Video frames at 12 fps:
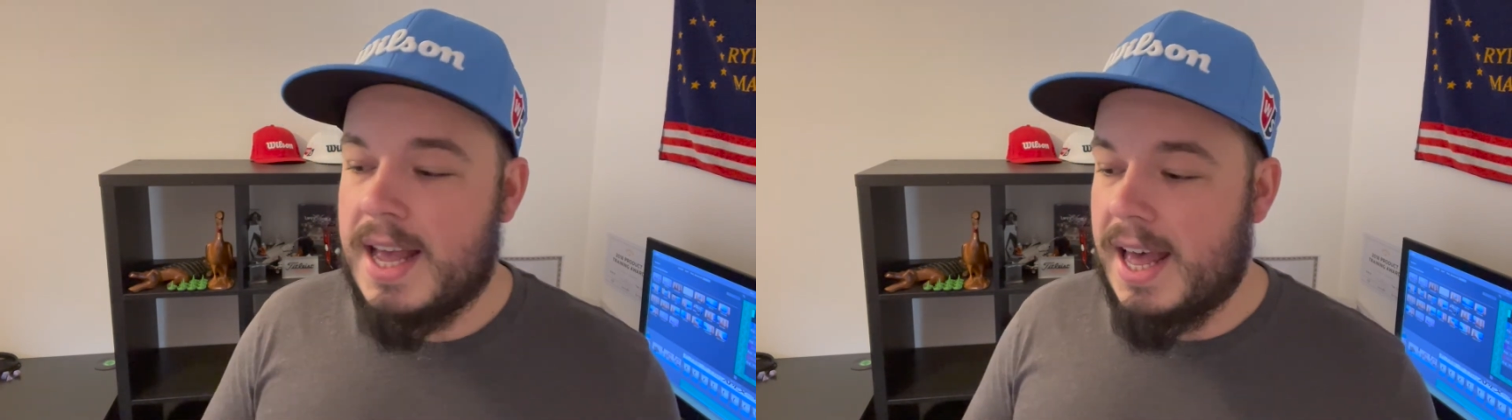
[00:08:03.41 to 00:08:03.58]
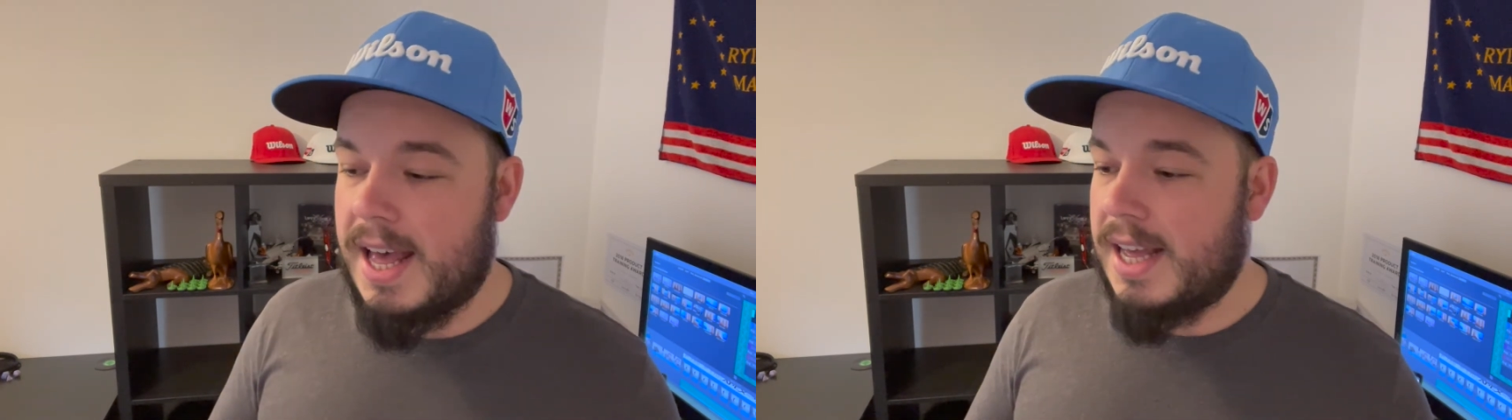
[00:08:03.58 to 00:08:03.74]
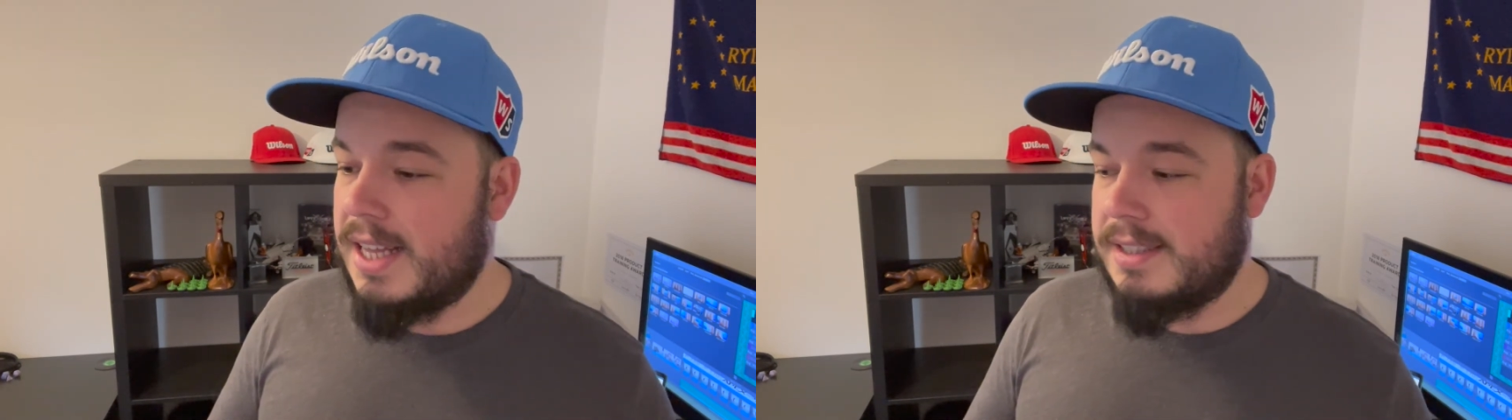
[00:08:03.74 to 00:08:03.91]

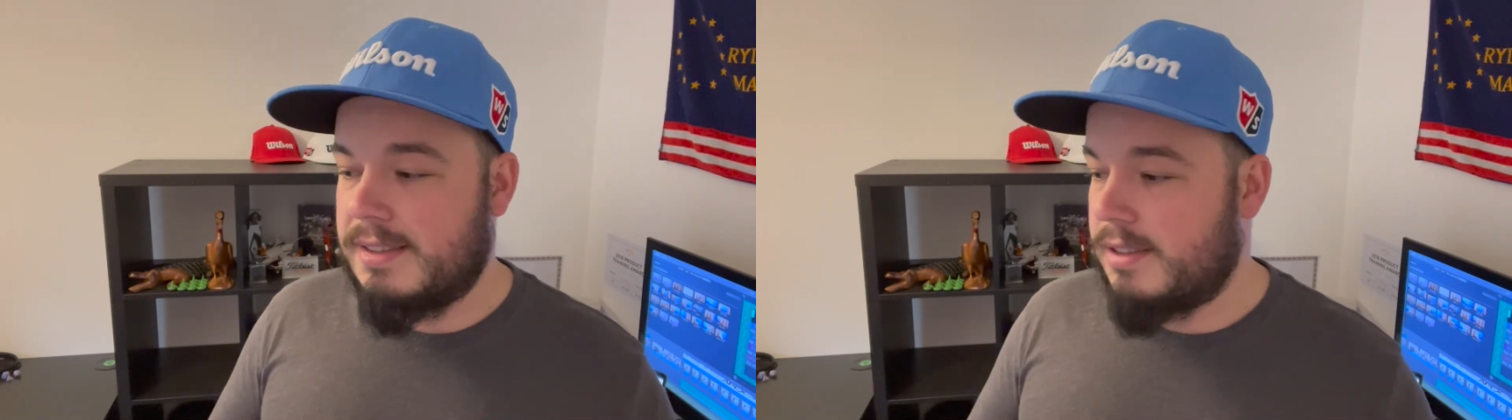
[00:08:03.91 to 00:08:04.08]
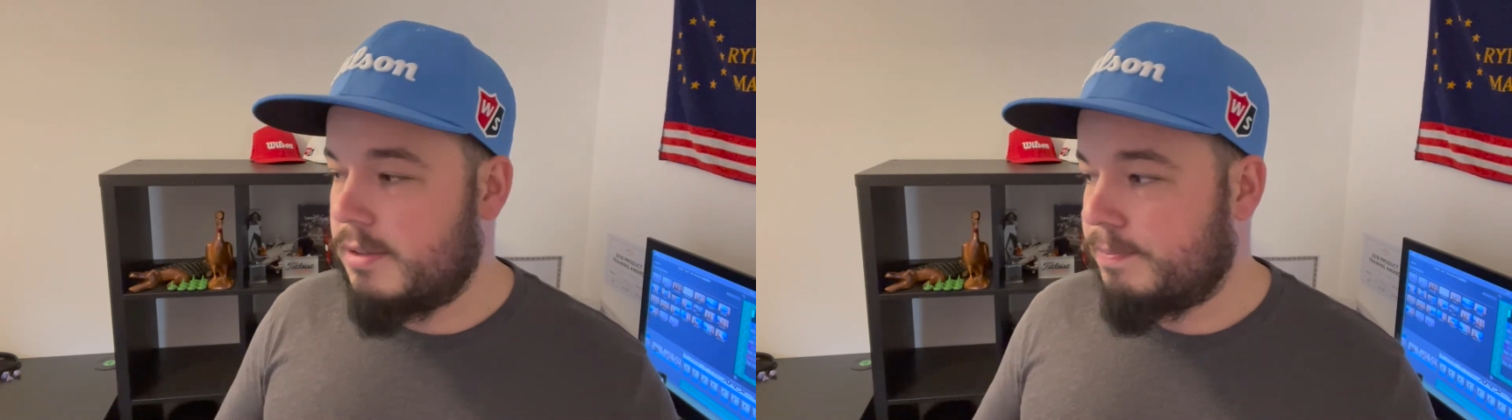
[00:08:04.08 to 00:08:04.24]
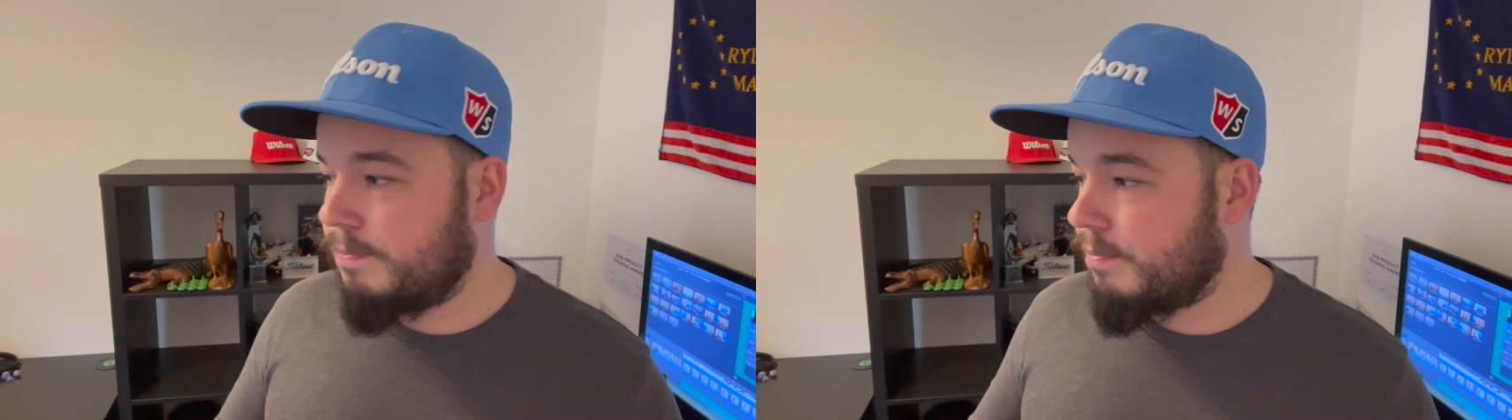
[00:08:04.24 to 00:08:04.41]
And
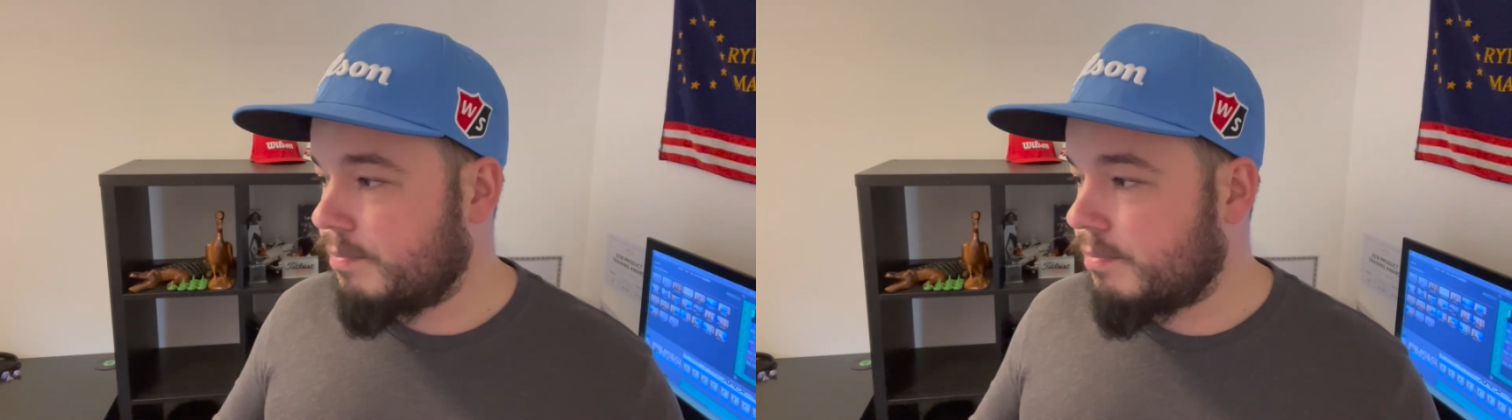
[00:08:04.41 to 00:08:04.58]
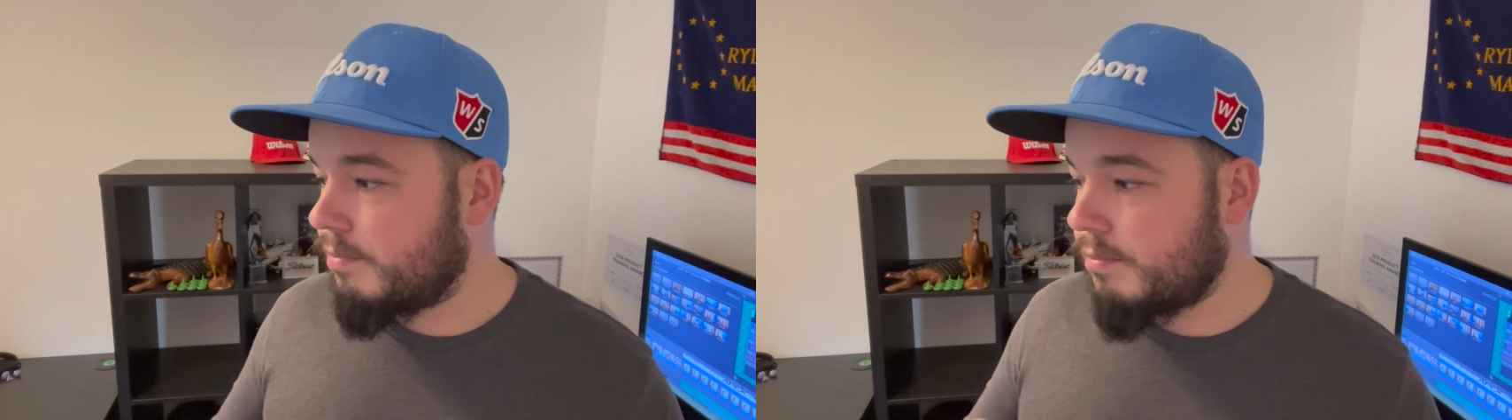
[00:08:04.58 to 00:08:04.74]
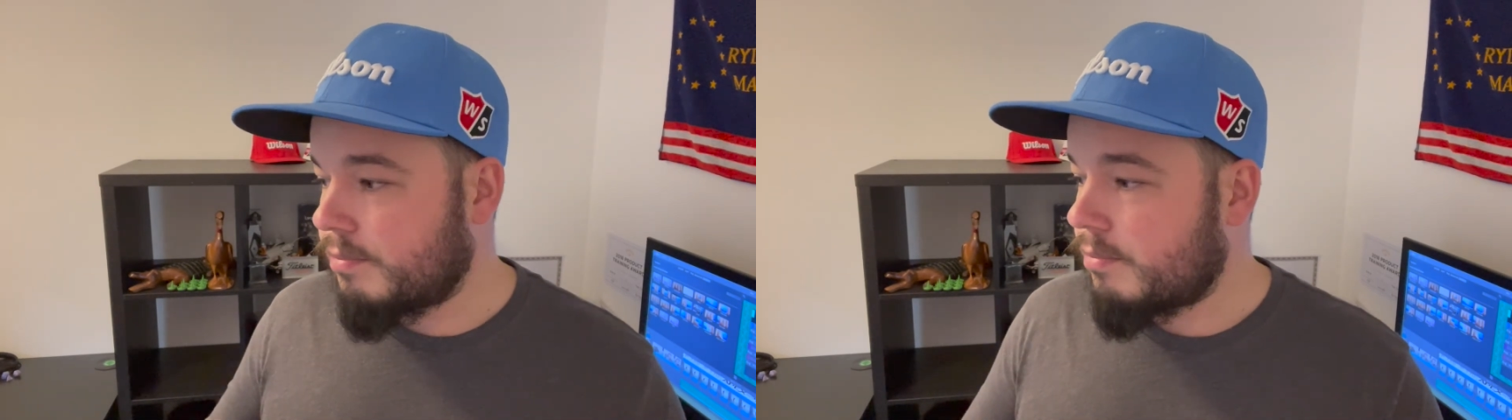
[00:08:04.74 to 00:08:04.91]

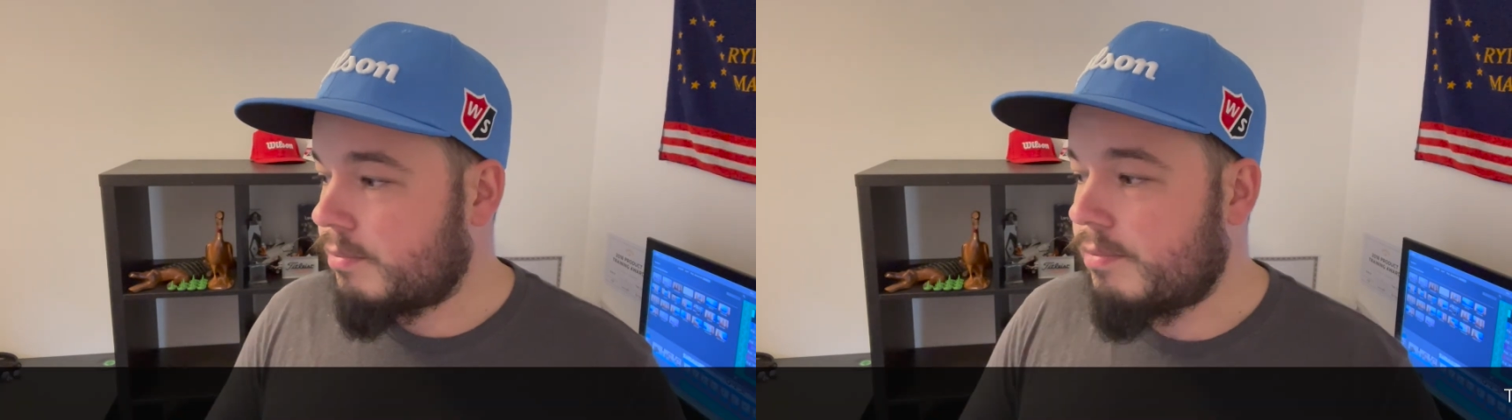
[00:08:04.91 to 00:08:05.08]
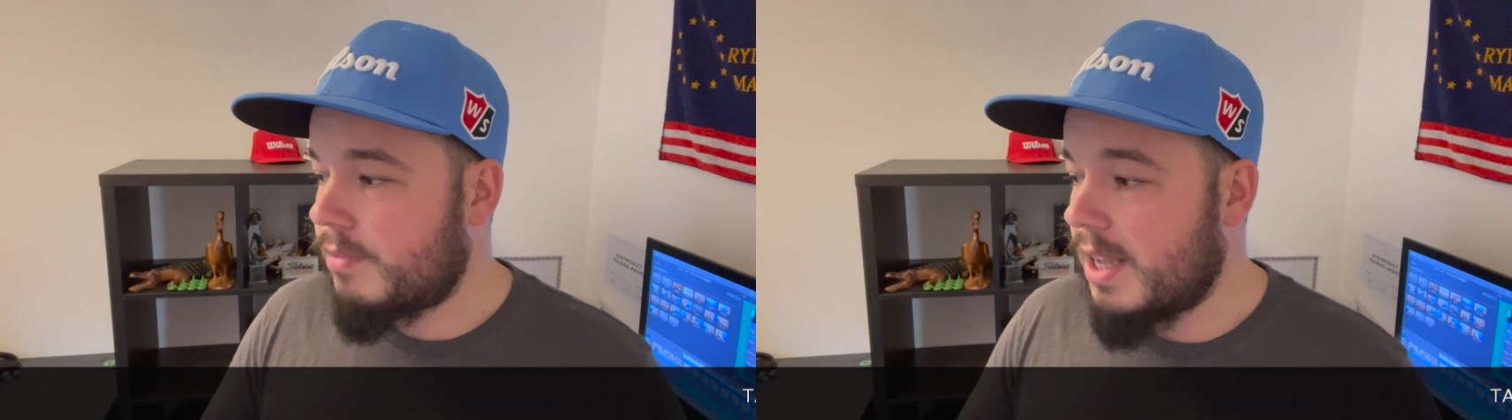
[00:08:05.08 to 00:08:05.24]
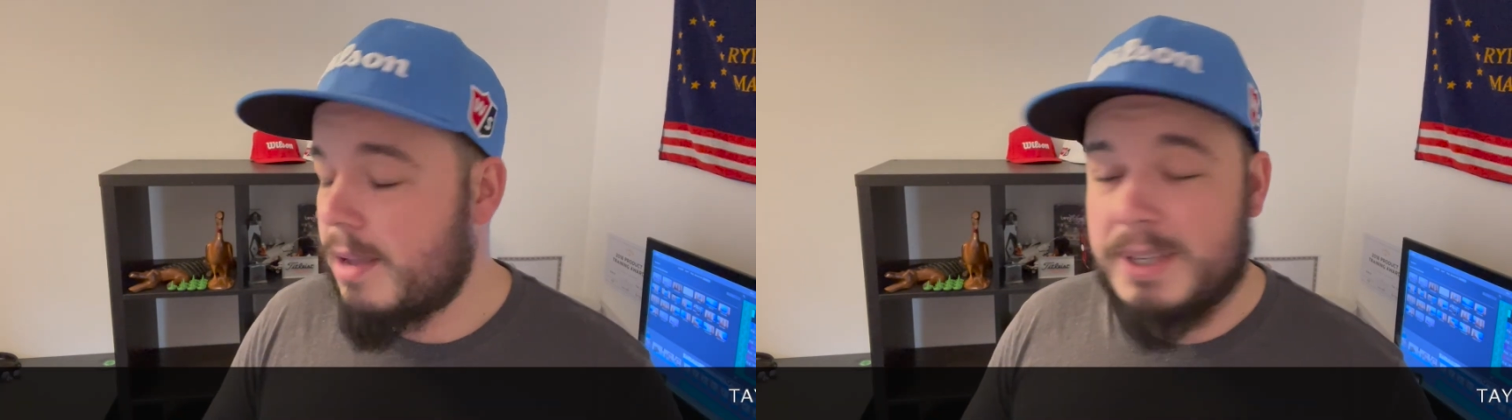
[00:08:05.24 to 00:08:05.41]

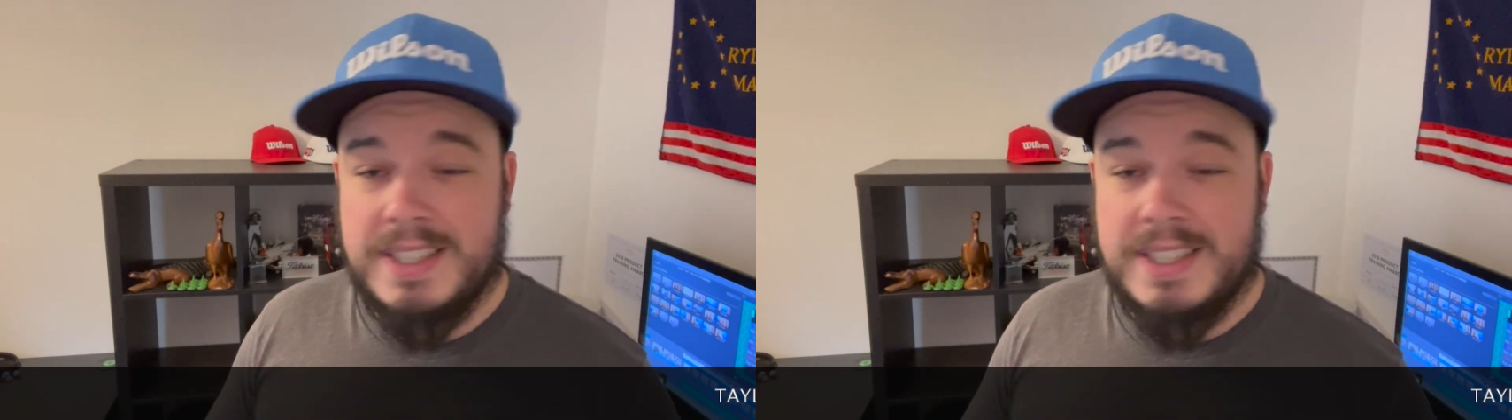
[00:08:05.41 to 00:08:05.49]
I mean,